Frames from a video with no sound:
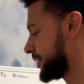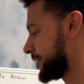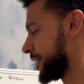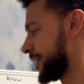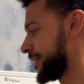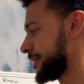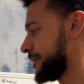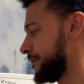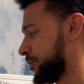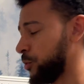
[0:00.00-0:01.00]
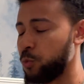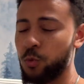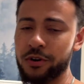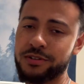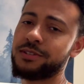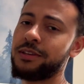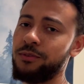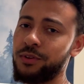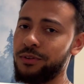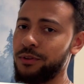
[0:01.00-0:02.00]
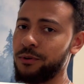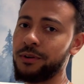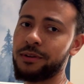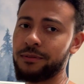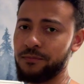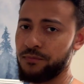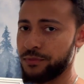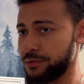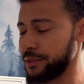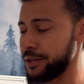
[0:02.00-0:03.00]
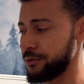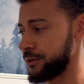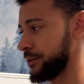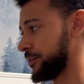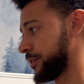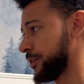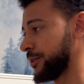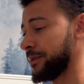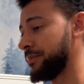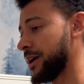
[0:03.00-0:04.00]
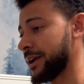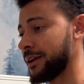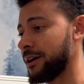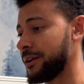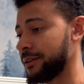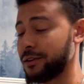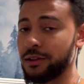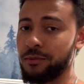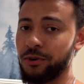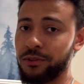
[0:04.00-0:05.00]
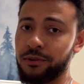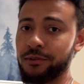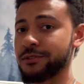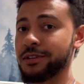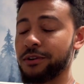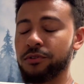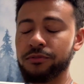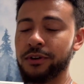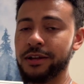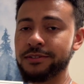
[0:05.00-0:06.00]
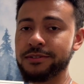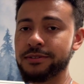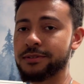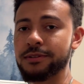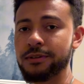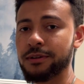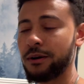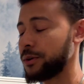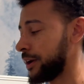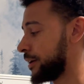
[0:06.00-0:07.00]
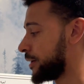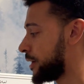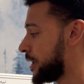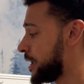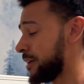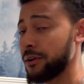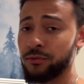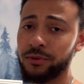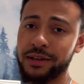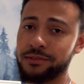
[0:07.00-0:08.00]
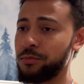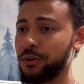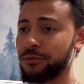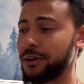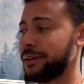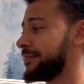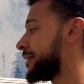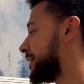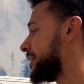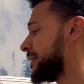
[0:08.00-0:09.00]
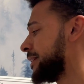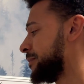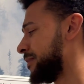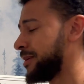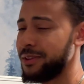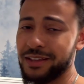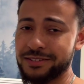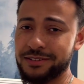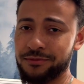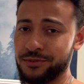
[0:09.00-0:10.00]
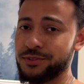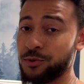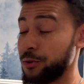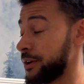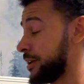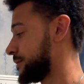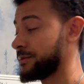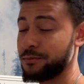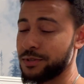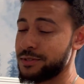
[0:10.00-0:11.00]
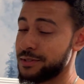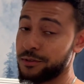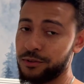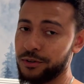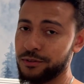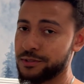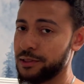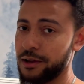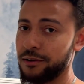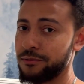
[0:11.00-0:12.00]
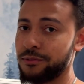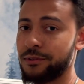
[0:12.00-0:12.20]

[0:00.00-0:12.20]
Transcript: Like, the worst thing you can do is let your girl go get blackout at a club with her single friends. Okay? If everyone has a boyfriend, maybe that's a different story. But single girls love